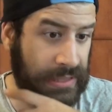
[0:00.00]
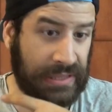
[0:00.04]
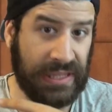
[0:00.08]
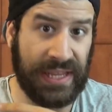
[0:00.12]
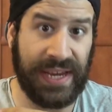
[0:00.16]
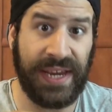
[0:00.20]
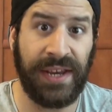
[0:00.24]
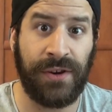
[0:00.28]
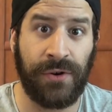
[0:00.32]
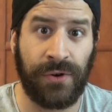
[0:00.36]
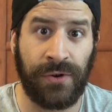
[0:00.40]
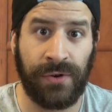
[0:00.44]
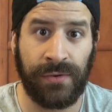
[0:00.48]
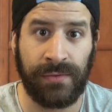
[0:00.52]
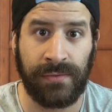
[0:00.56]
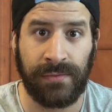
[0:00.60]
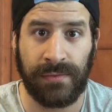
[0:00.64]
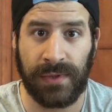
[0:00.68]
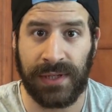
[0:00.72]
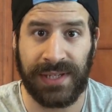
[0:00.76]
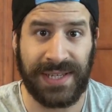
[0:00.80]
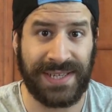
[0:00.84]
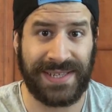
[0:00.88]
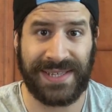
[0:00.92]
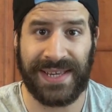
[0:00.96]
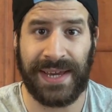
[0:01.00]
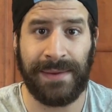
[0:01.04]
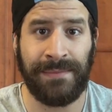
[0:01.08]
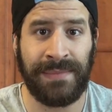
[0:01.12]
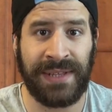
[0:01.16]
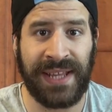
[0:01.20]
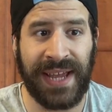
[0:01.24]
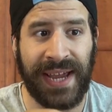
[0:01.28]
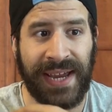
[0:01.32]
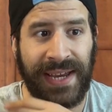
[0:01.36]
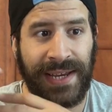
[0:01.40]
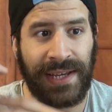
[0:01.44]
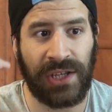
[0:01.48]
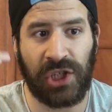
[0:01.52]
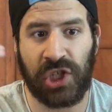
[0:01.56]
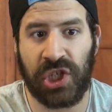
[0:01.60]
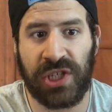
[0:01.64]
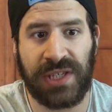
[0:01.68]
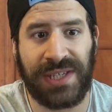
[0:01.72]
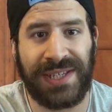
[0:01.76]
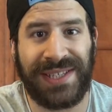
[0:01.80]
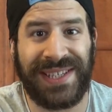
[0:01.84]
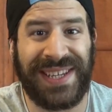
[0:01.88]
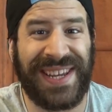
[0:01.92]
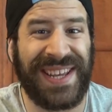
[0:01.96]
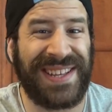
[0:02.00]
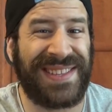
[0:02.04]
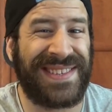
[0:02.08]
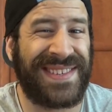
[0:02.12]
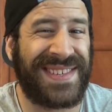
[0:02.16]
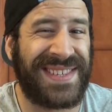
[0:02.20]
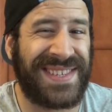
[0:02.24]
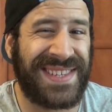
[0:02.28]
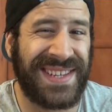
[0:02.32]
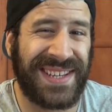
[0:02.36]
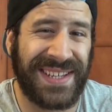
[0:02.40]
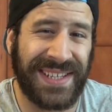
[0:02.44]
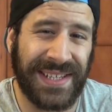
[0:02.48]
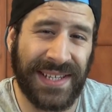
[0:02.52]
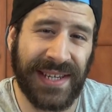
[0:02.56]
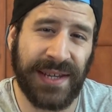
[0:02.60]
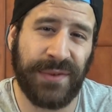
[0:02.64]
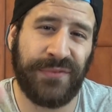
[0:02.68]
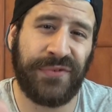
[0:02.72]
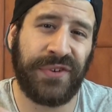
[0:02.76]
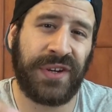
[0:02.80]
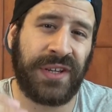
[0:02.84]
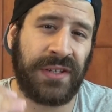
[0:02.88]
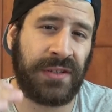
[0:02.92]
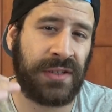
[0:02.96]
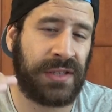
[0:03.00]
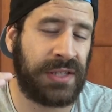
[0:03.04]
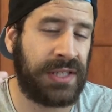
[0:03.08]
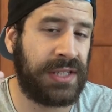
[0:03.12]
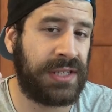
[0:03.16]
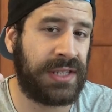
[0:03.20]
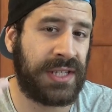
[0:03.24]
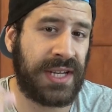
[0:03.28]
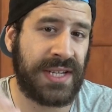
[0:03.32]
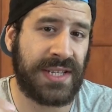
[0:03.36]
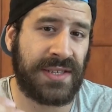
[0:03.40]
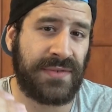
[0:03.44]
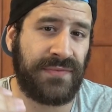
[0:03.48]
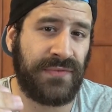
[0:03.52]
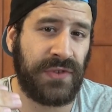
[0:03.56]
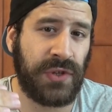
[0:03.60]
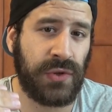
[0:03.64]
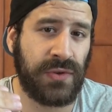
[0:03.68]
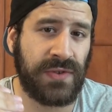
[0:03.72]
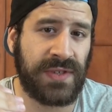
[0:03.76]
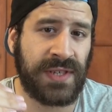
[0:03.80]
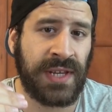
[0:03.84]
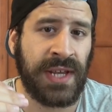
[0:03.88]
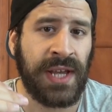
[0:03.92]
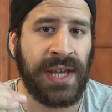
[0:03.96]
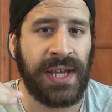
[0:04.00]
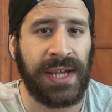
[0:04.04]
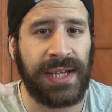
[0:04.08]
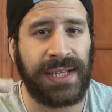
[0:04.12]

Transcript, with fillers: later in the same day, just it gets significantly less views